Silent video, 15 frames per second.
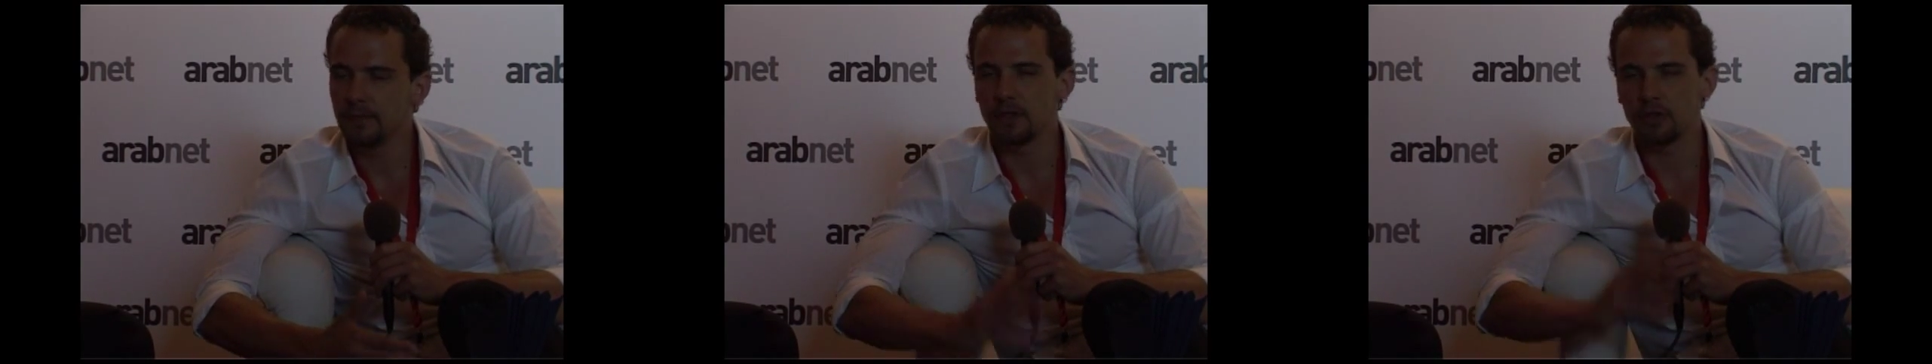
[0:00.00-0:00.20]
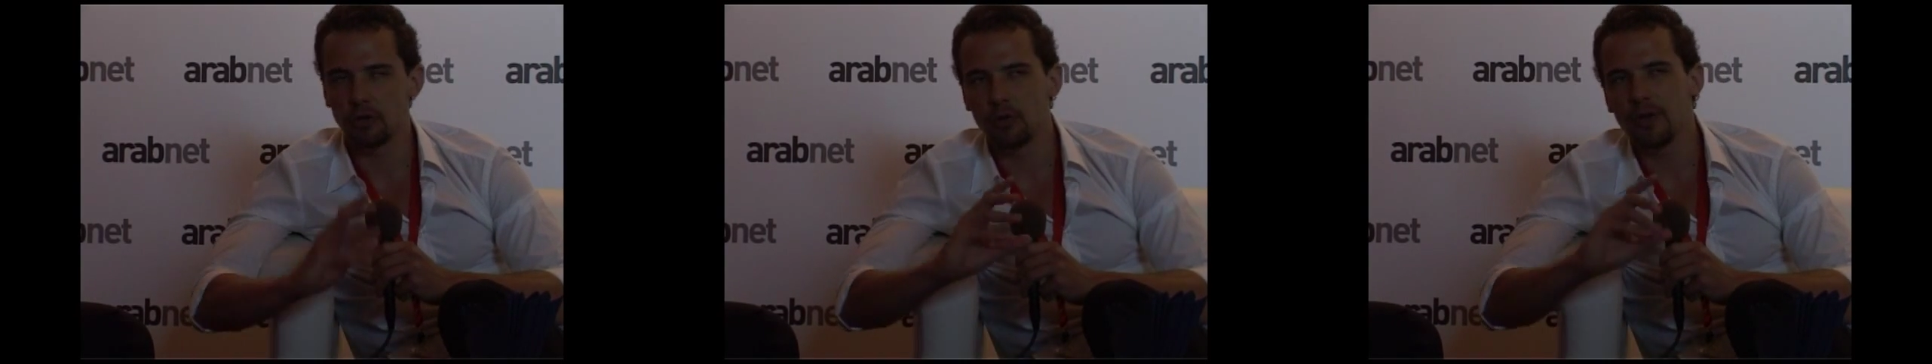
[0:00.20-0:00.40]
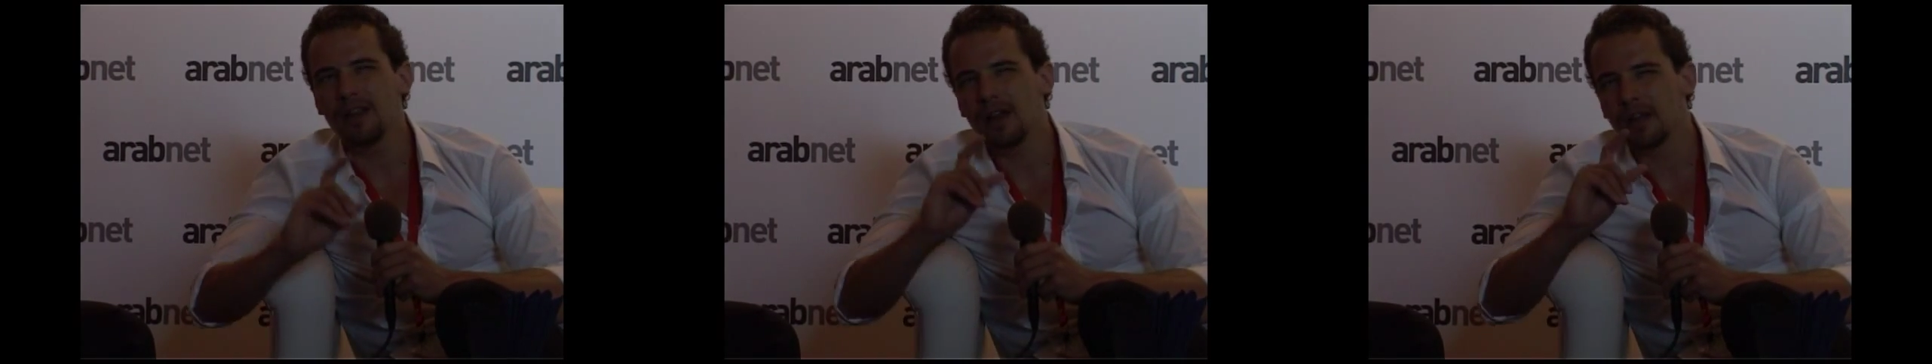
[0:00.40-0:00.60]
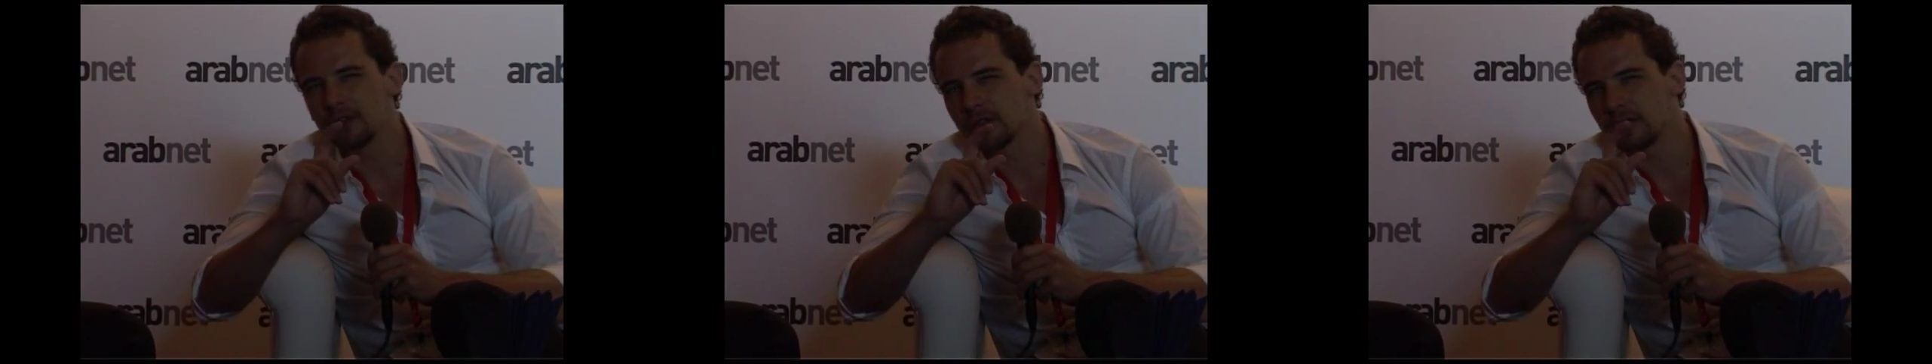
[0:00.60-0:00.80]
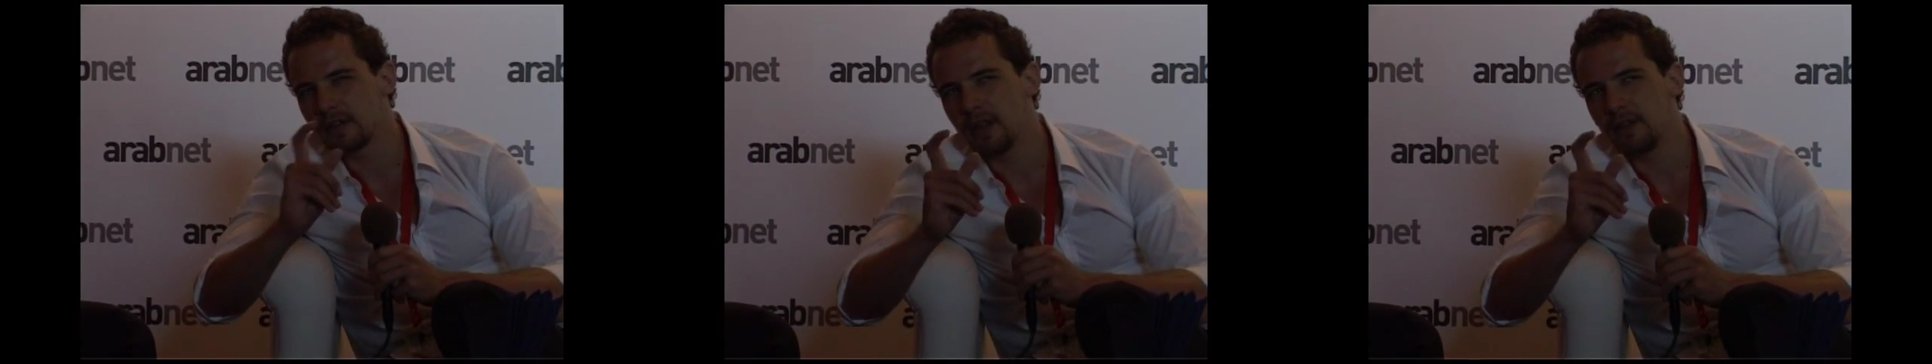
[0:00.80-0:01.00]
So really
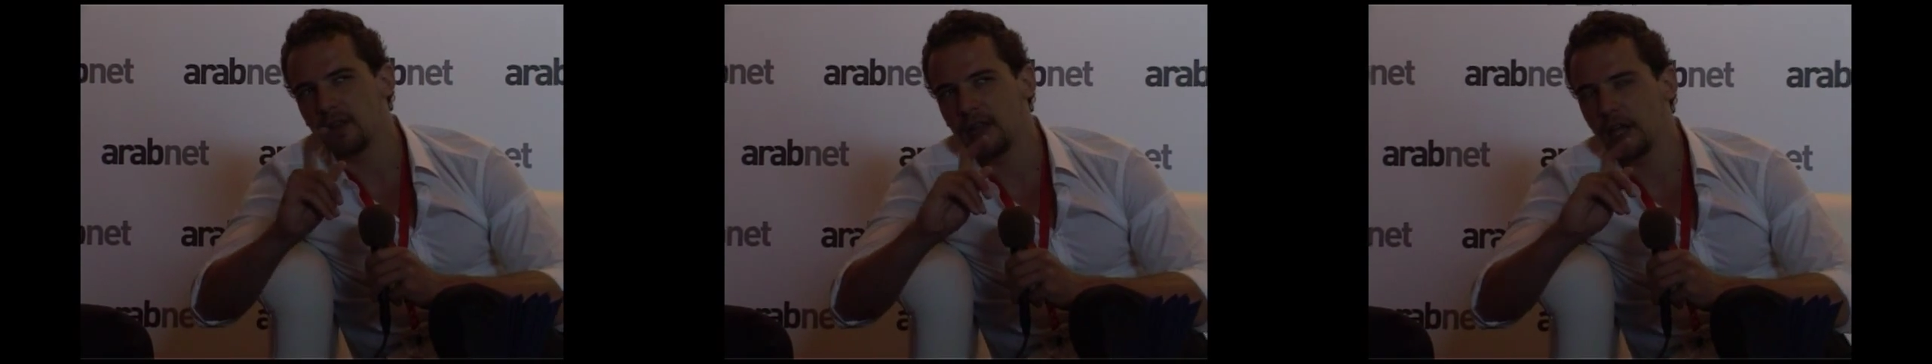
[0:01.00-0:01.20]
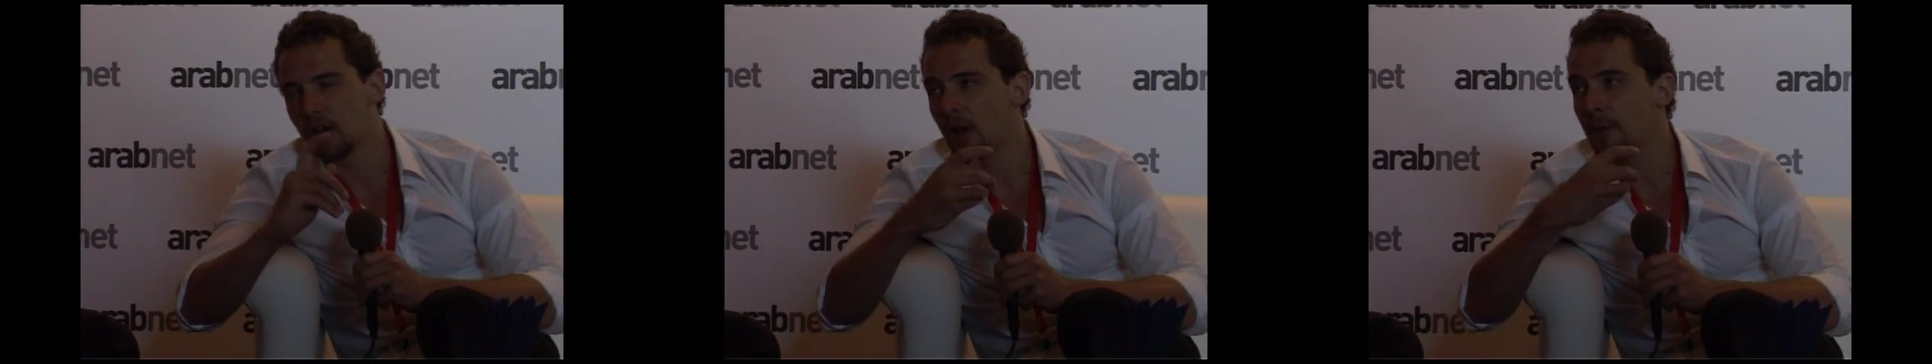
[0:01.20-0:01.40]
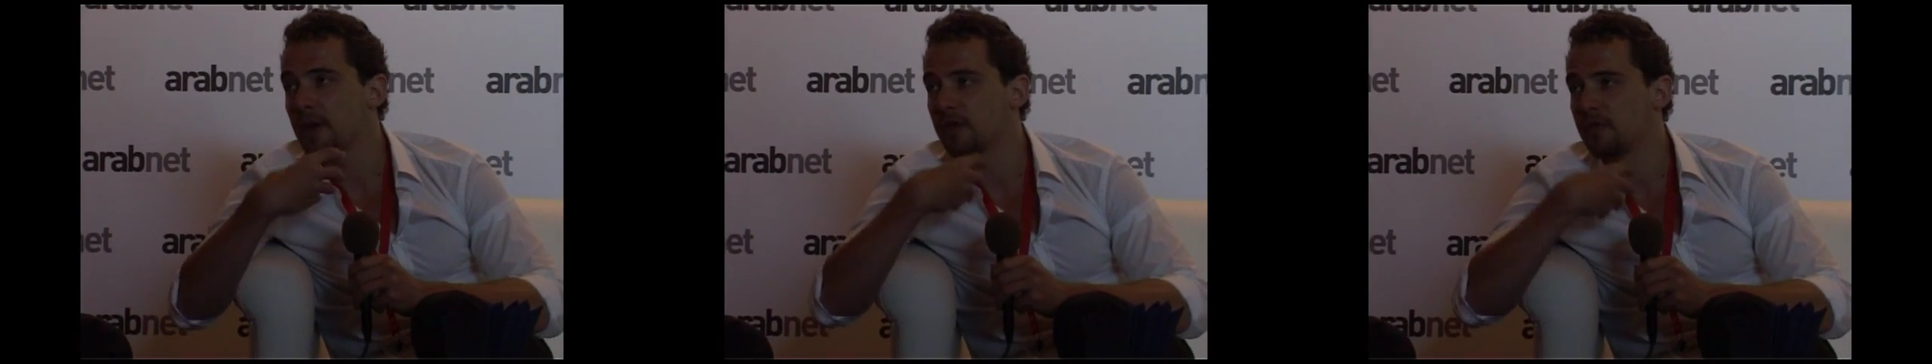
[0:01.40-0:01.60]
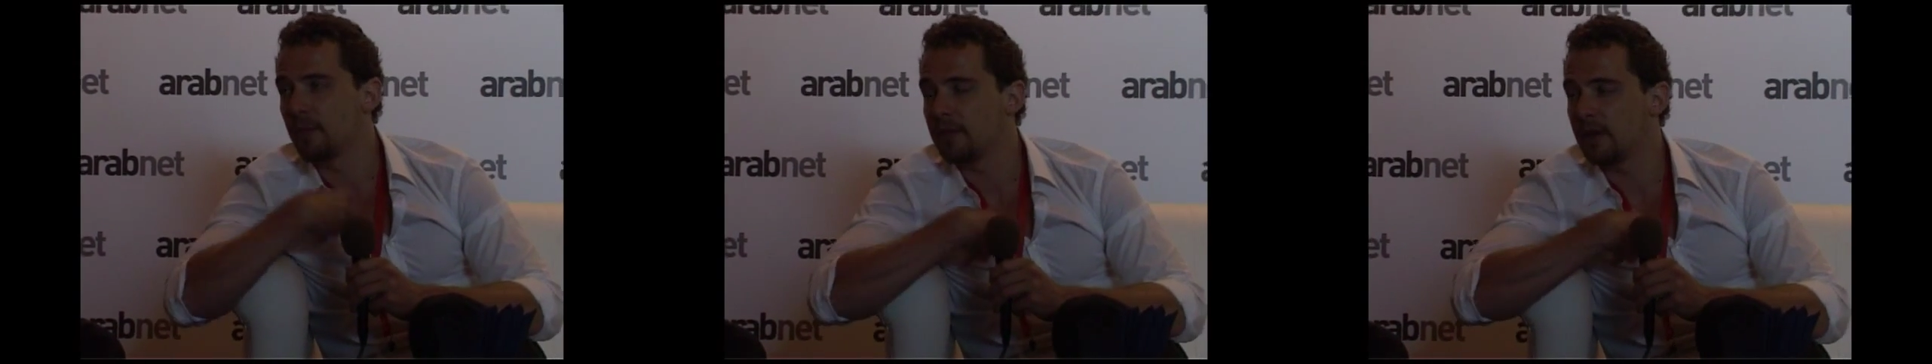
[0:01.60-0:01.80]
understand the economics from